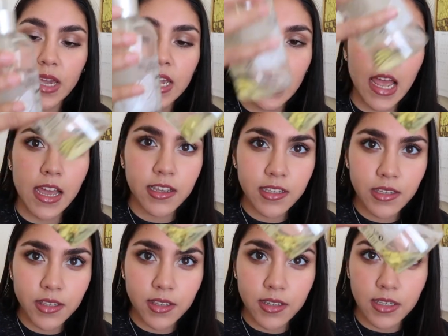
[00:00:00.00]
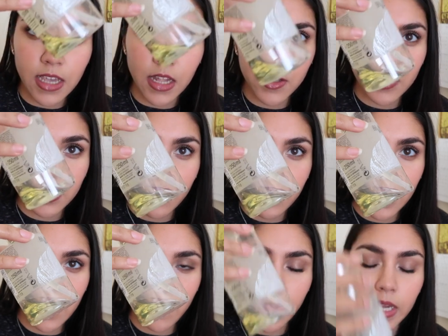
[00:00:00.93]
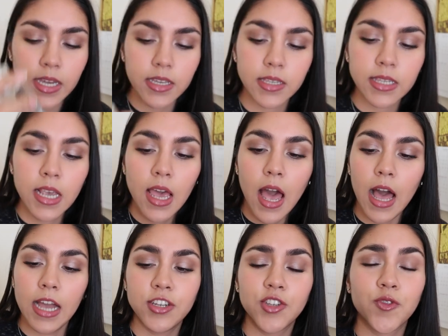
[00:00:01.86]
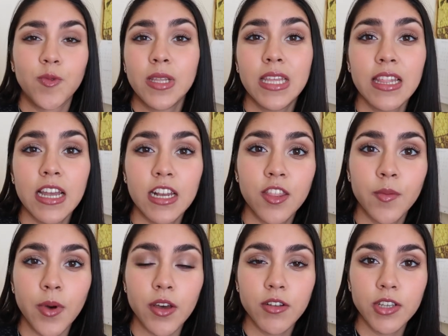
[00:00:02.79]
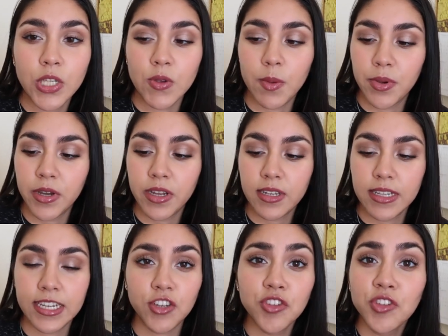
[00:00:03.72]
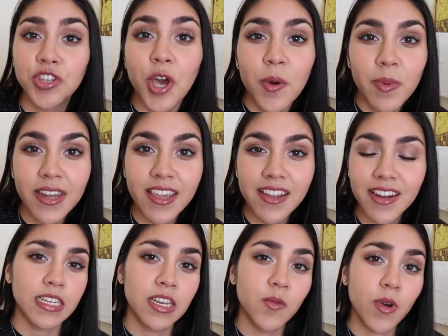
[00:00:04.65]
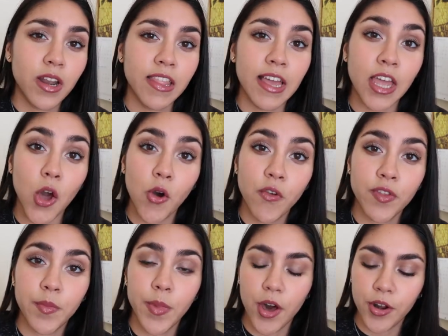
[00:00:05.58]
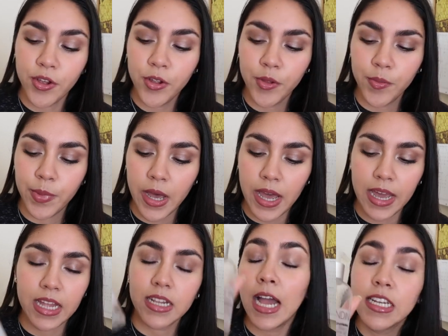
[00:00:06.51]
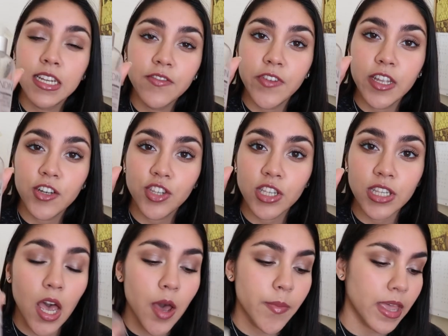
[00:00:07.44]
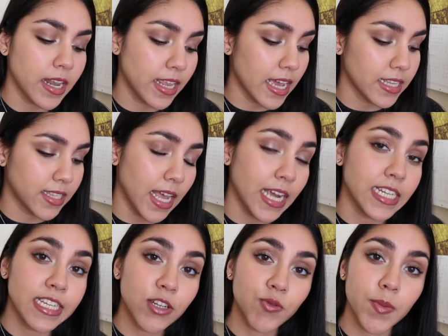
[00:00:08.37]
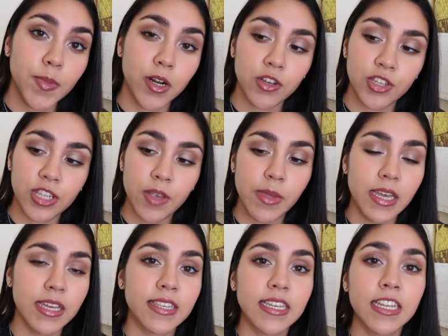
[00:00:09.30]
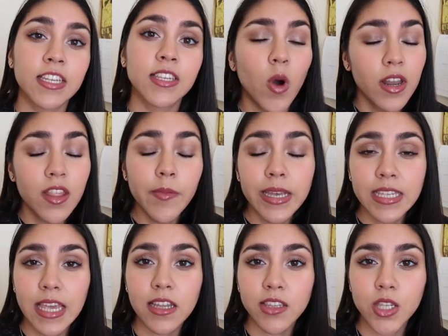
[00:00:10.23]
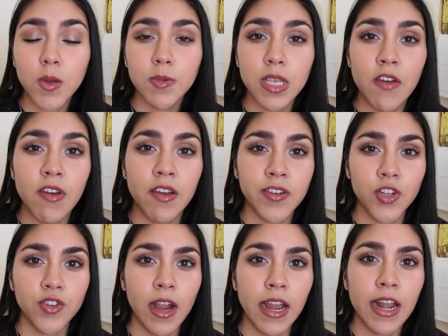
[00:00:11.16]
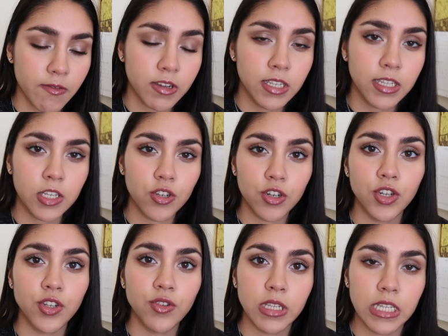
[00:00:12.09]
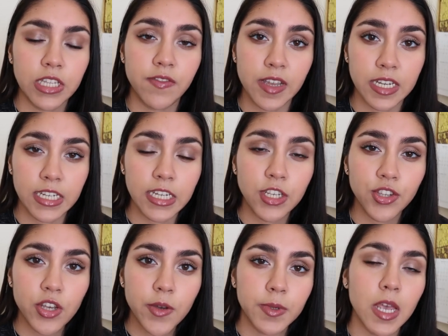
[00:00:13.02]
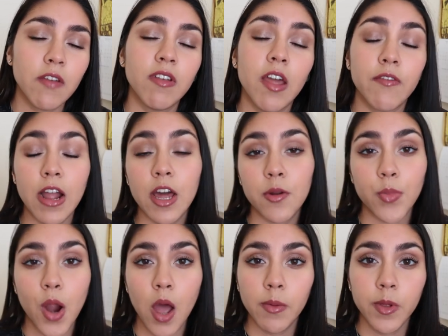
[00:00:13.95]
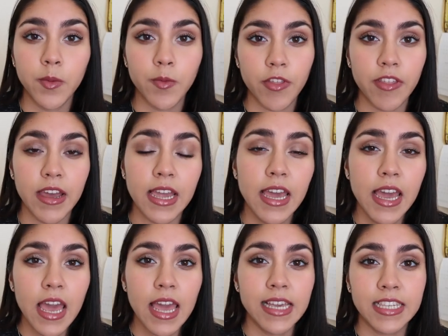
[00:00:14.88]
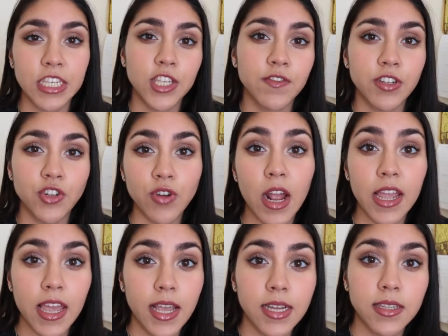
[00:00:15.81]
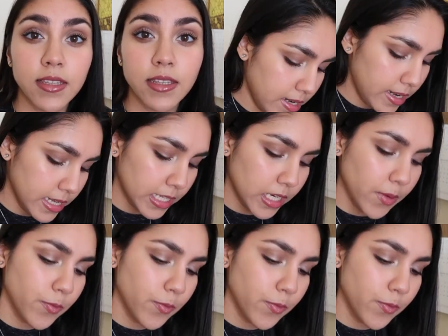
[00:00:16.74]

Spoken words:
It has yellow stuff in it because I just really liked the bottle, so I put kitchen soap in here. I didn't want to let go of the bottle, but I did finish this up, and yes, I did repurchase it because it is one of the best hand soaps I've ever tried. Ever since I started using the Vandini soaps, I've never had a problem with like excessively dry hands. Next